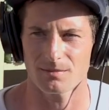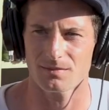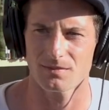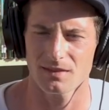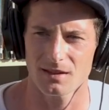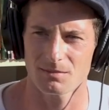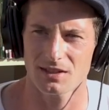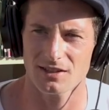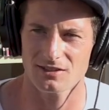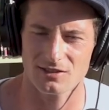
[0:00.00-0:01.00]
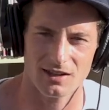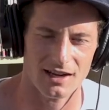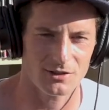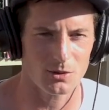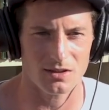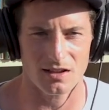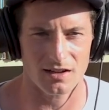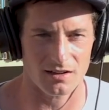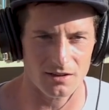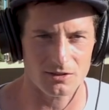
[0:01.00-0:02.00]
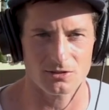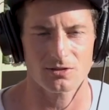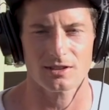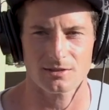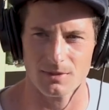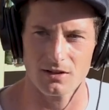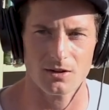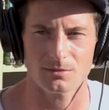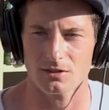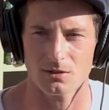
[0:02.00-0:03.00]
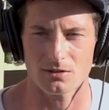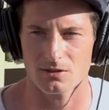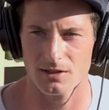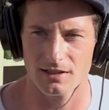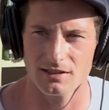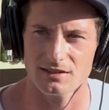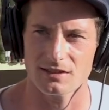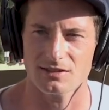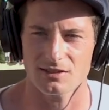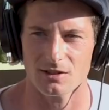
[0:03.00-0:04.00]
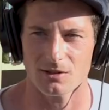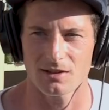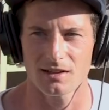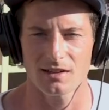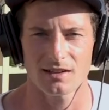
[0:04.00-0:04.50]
Dude, I do a lot of other tricks. My arms are going crazy. Okay, so. Yeah.